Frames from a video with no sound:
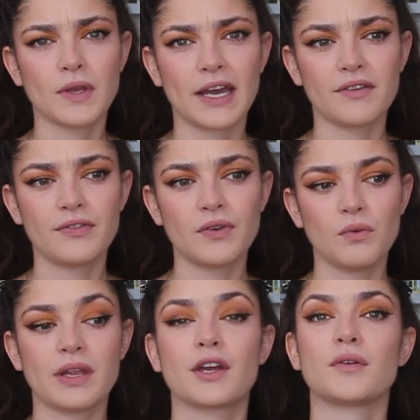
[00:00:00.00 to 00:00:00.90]
life
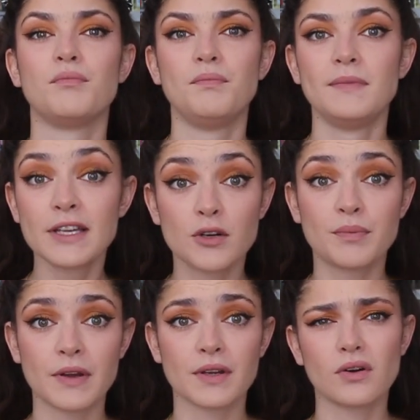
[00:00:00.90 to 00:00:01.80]
with her little
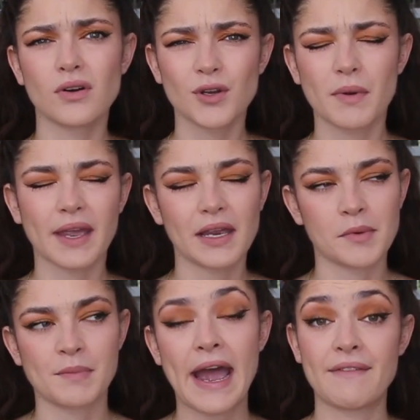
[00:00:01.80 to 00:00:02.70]
brother or older brother, I can't
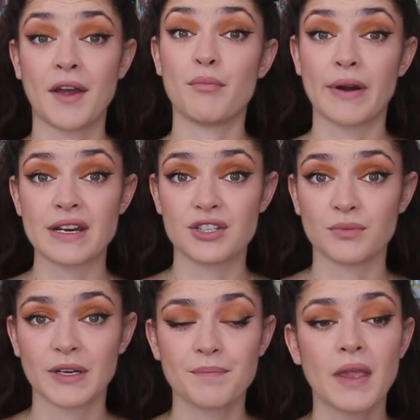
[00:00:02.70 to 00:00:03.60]
remember, having a brain
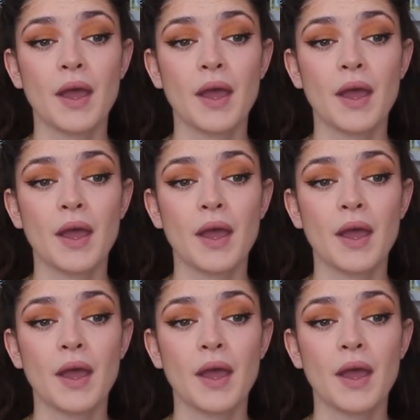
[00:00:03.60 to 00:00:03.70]
tumor.